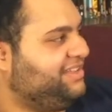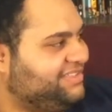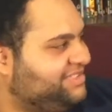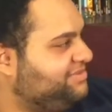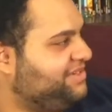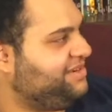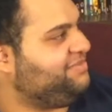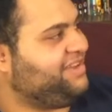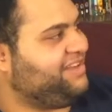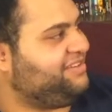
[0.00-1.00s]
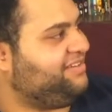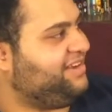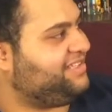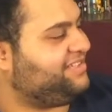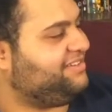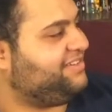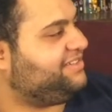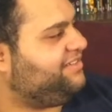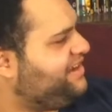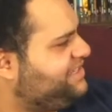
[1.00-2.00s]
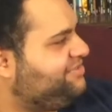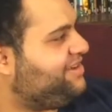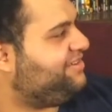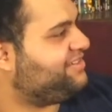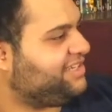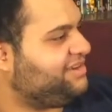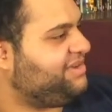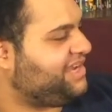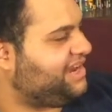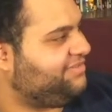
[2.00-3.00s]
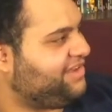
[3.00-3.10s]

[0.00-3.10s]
Is this one going to be another crazy one, or is it going to be kind of